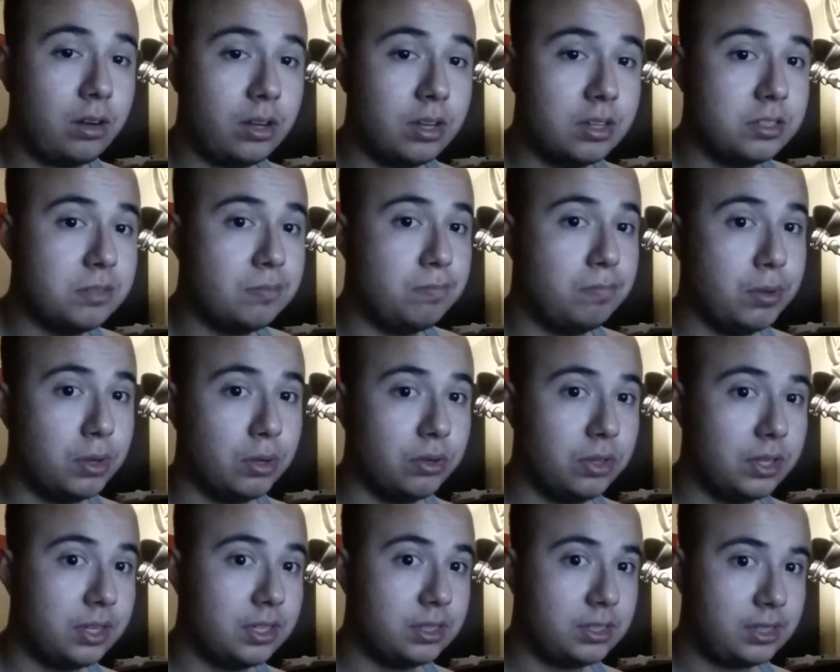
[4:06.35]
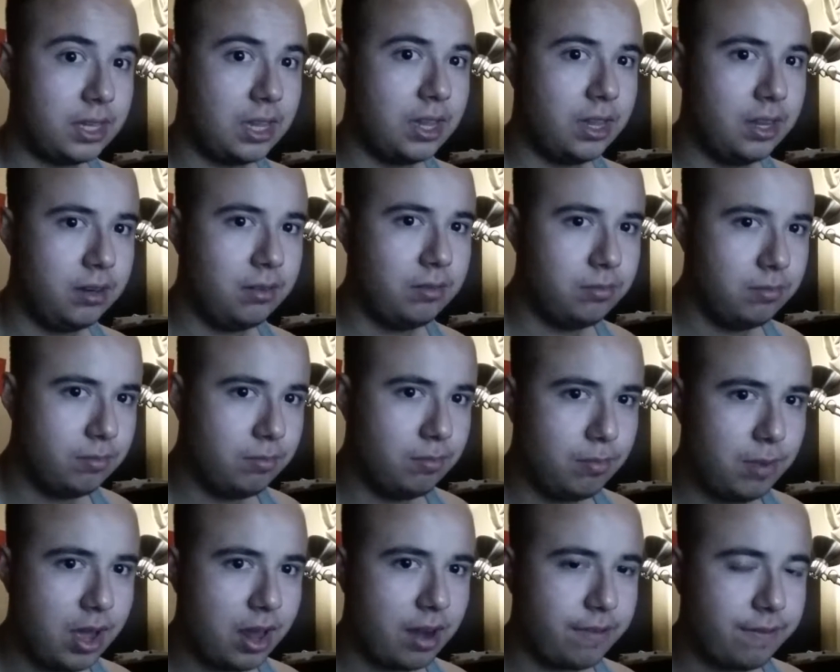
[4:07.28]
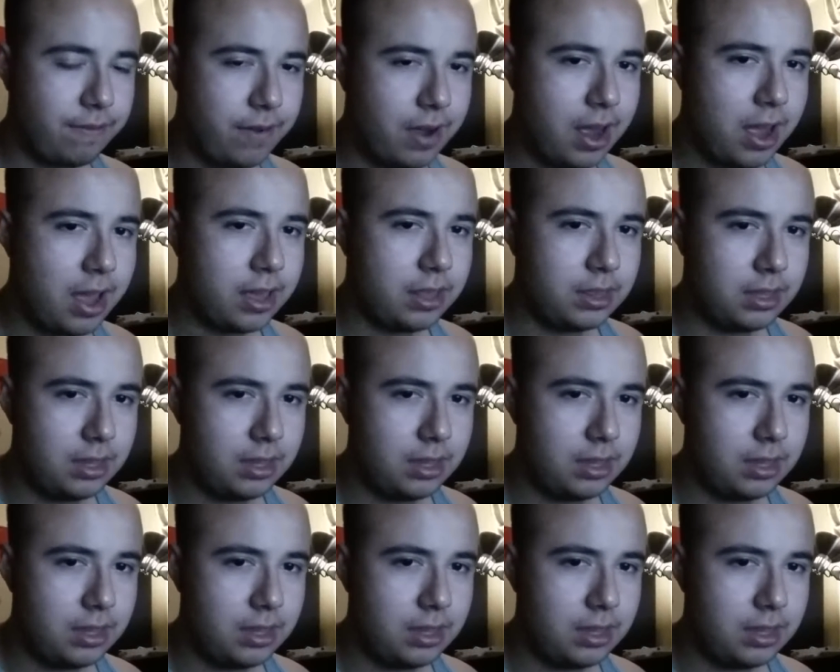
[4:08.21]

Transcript: because buildings can modify